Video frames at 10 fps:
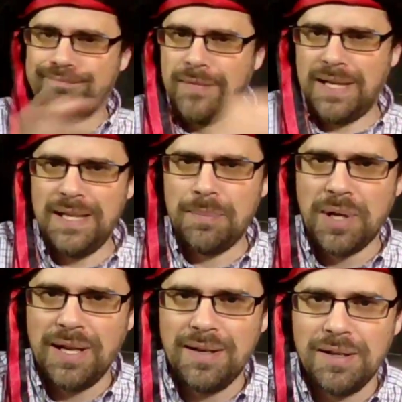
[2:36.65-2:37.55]
didn't
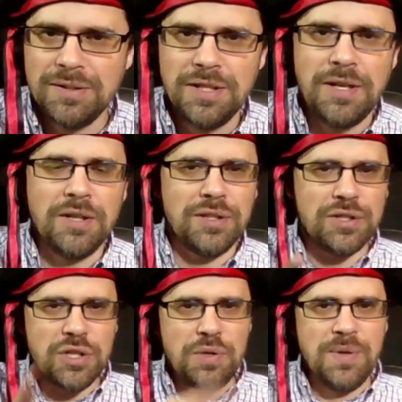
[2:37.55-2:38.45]
bring it. I'll
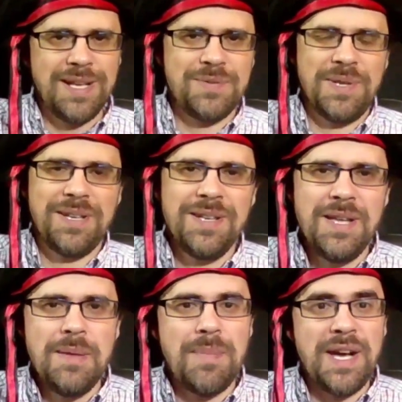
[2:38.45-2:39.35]
show you next week.
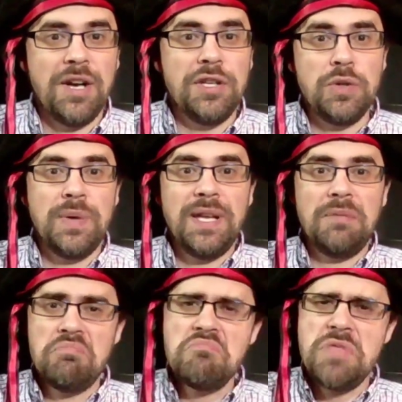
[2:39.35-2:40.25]
Mine are
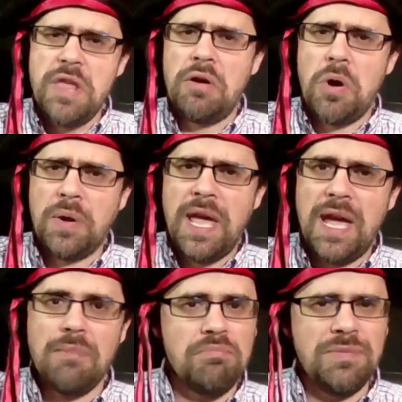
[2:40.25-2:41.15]
they're
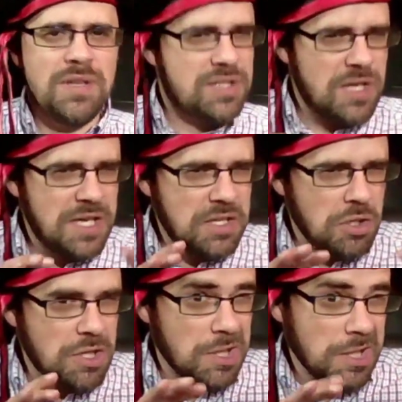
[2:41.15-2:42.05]
okay. They're starting to
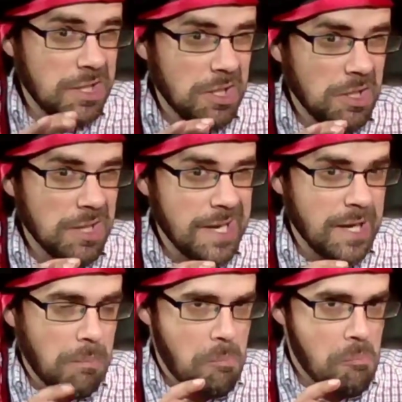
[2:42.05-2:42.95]
look a little
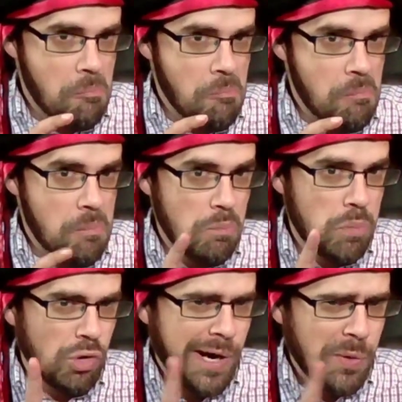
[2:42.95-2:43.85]
like
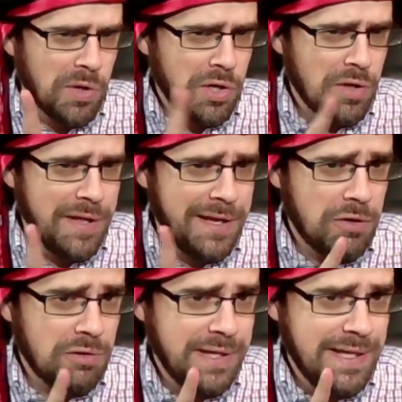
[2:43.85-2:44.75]
browner than
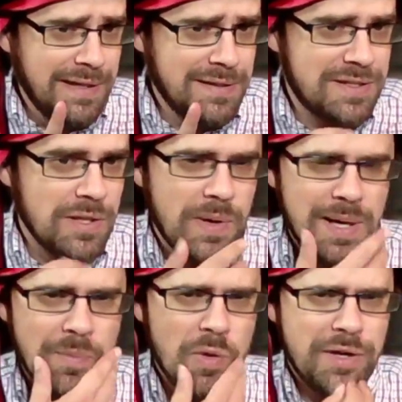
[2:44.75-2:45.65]
green, so
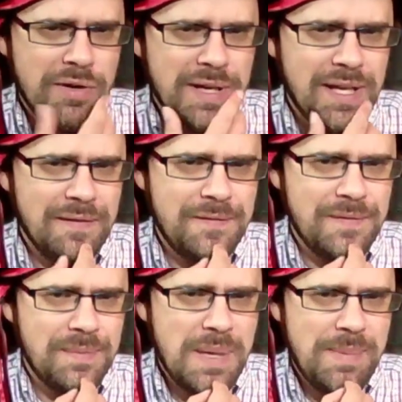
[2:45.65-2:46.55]
I'm wondering if
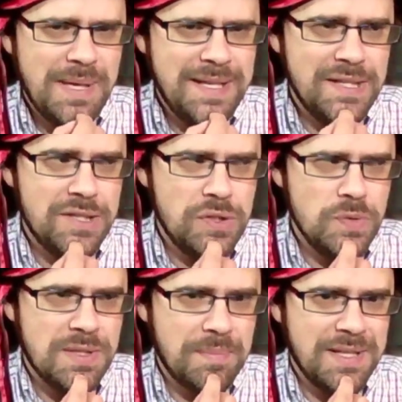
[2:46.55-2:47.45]
maybe I need to do
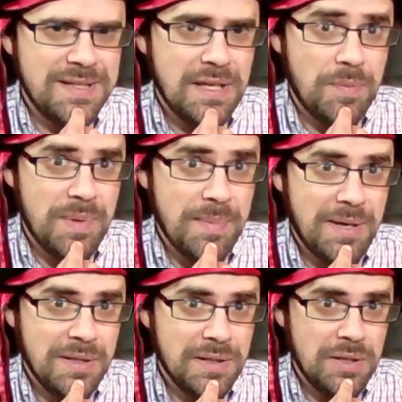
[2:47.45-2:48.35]
something to help them
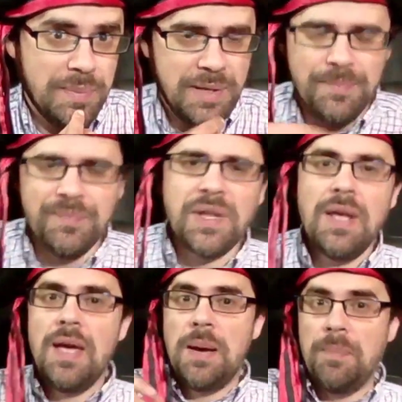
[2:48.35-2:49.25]
out a little bit.
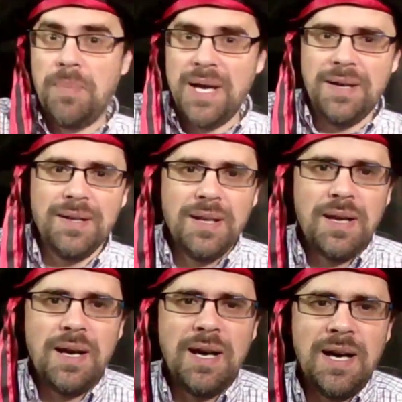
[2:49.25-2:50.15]
But
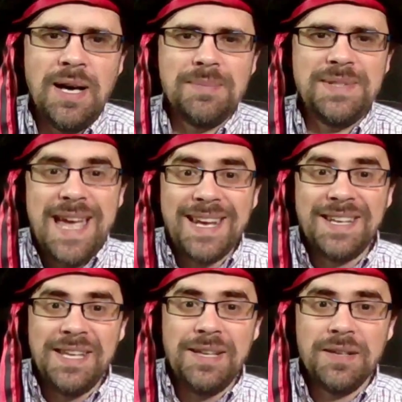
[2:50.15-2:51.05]

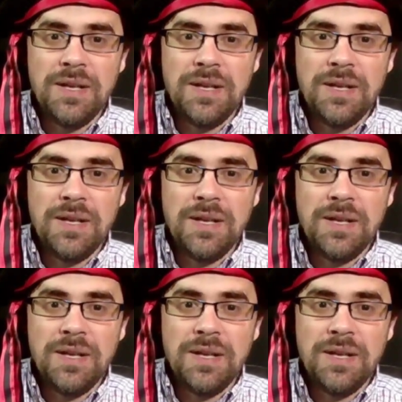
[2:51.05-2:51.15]
Dagny